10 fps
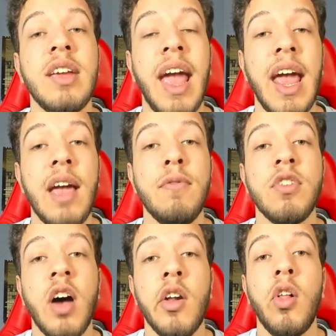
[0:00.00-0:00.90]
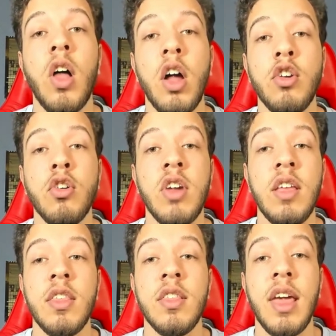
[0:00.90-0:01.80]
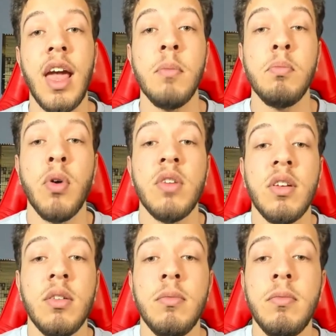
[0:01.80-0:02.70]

cave tunnel underneath the ape prison.